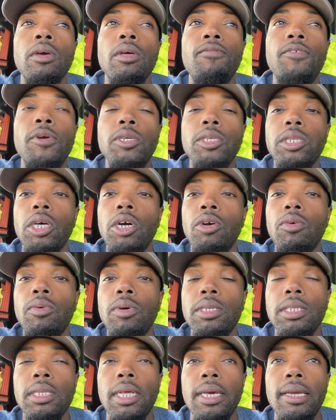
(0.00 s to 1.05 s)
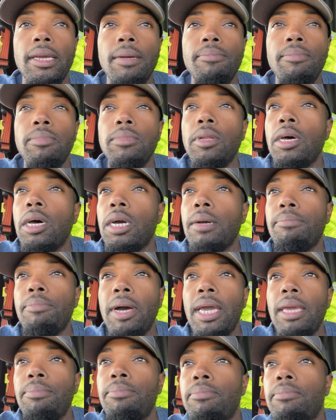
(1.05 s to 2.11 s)
first load was like a long
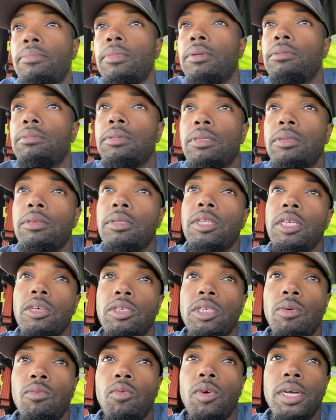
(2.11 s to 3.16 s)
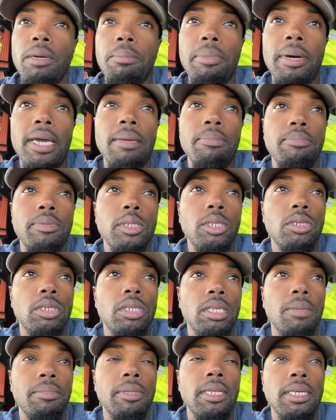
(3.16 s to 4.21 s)
pipe. I think some water pipe is there
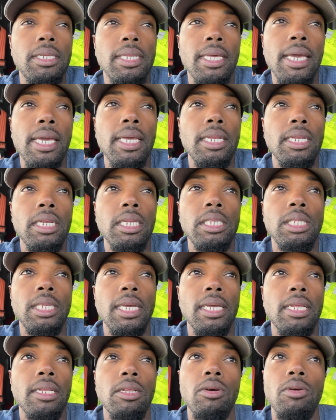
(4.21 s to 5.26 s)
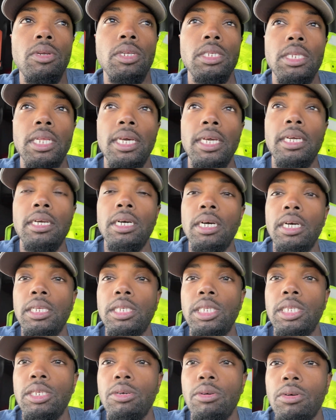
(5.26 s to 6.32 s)
something like that, and then the second load is like uh,
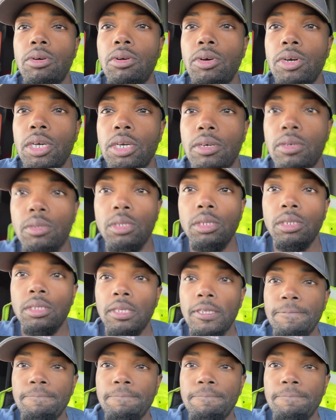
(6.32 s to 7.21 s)
steel coils.